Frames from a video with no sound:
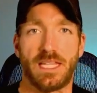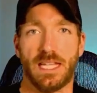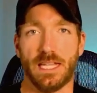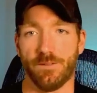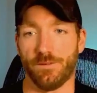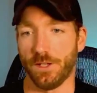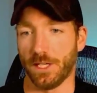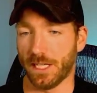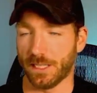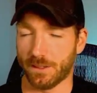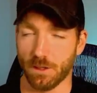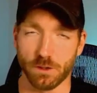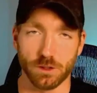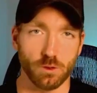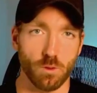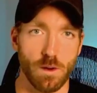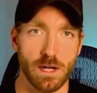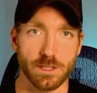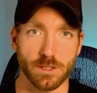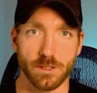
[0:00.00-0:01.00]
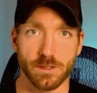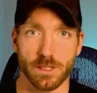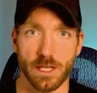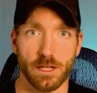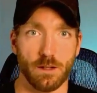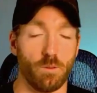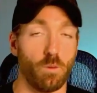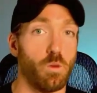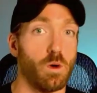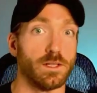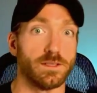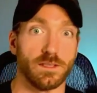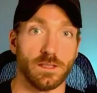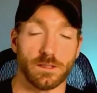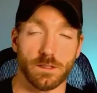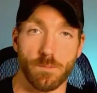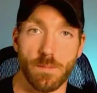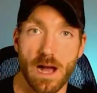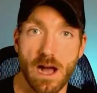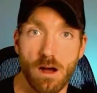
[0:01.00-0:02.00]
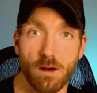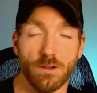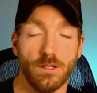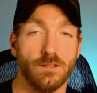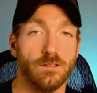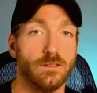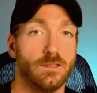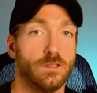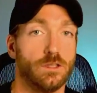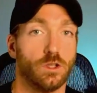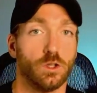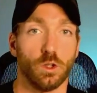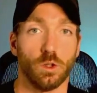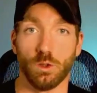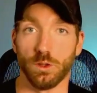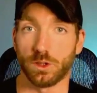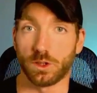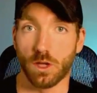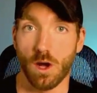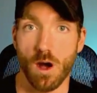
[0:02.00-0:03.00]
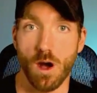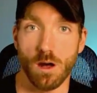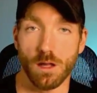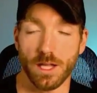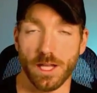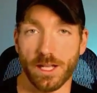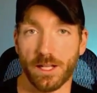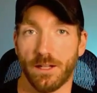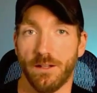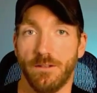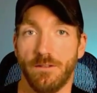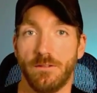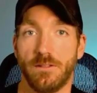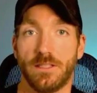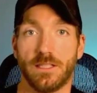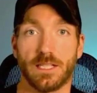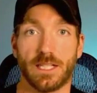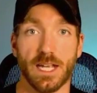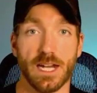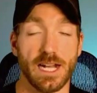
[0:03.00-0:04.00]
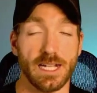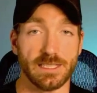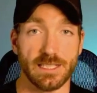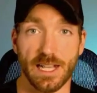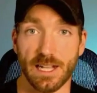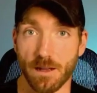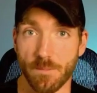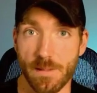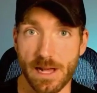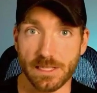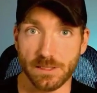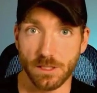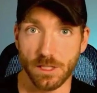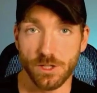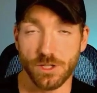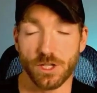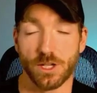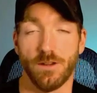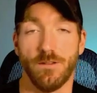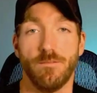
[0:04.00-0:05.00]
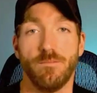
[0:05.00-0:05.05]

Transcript: If you get those questions like, "What's this about? Who's calling? Can I take a message?"